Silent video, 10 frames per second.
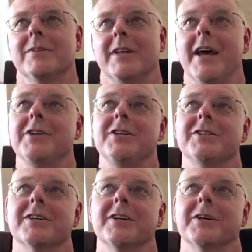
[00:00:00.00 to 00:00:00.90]

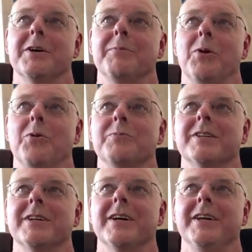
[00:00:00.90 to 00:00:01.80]
Angie's going to come home
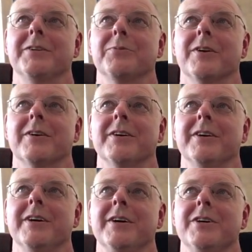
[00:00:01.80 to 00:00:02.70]
tonight and we're going
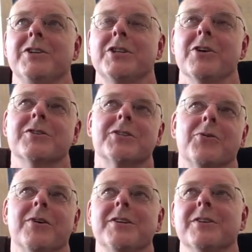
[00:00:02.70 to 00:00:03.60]
to share
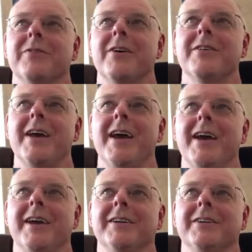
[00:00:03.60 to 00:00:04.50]
stories of our
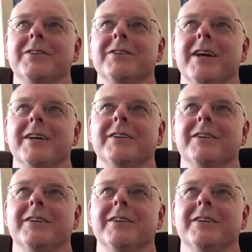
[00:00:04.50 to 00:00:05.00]
day and